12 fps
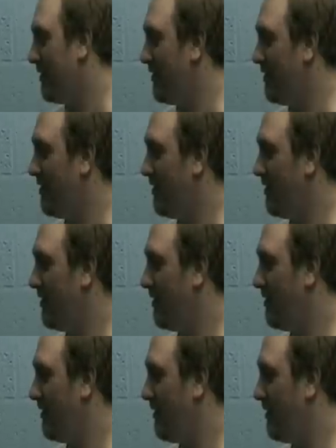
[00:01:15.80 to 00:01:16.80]

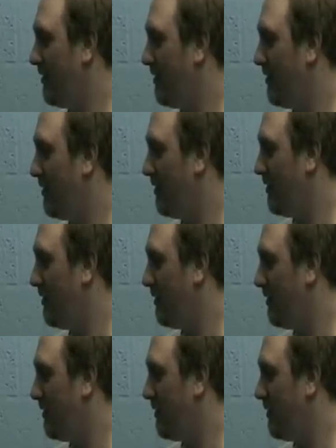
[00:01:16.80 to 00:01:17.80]

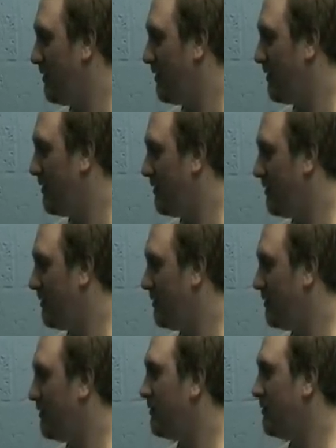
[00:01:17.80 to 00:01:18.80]

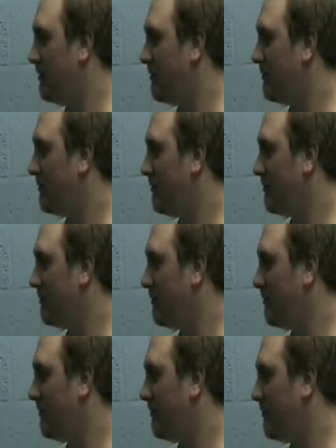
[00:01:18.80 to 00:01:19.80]

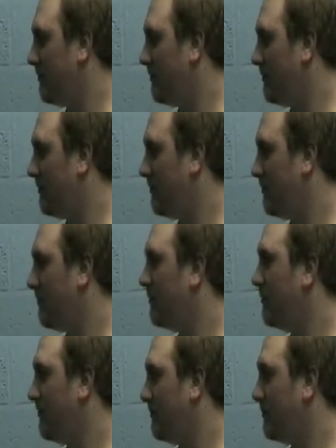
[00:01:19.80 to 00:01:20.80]

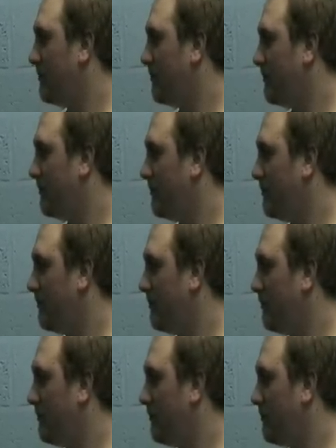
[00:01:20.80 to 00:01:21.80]

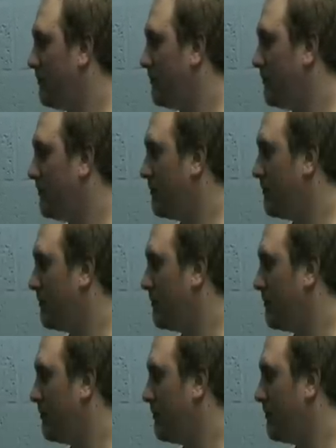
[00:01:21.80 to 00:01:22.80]

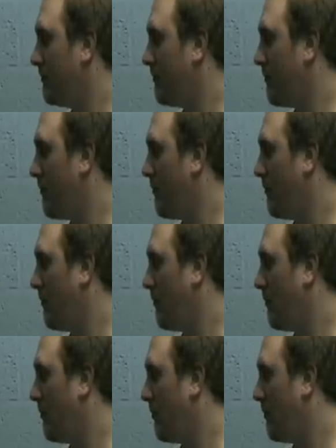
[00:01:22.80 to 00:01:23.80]
[no speech]